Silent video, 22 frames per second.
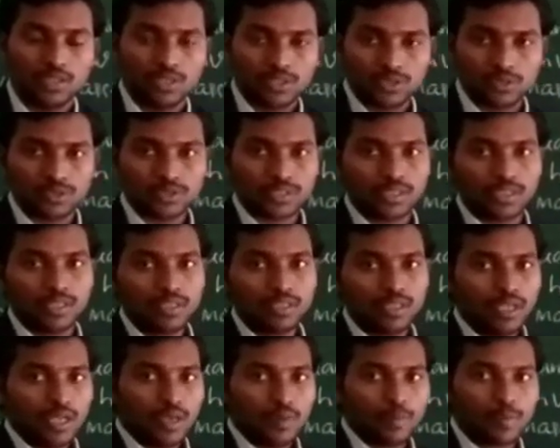those
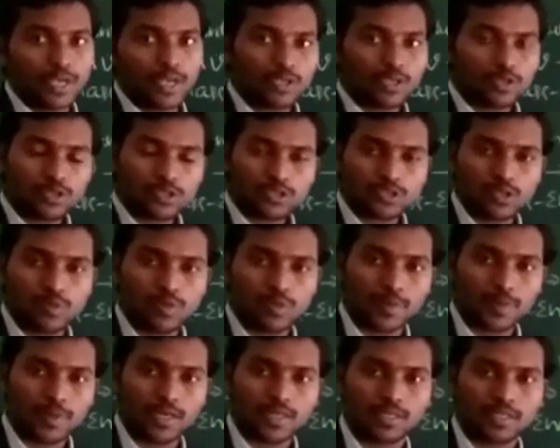are microscopic
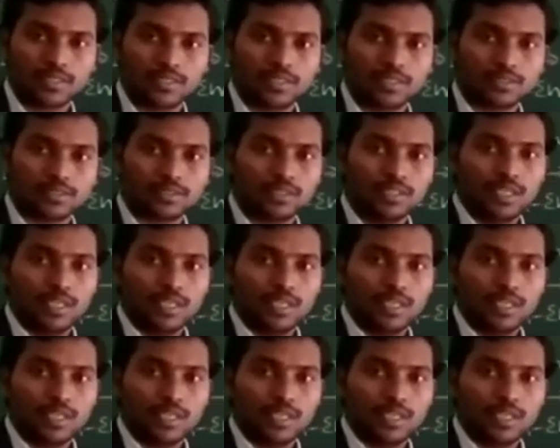particles.